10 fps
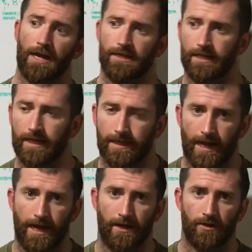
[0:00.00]
to get
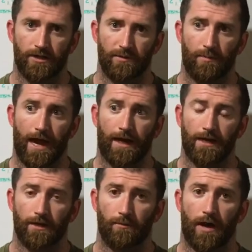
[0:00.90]
that energy back
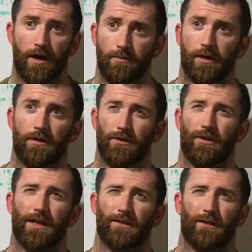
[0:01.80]
in your body, because you
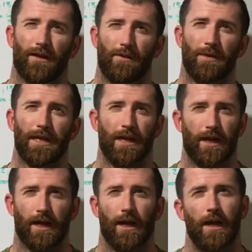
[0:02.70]
guys are going to be
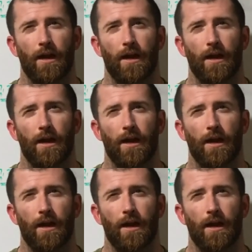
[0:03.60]
hitting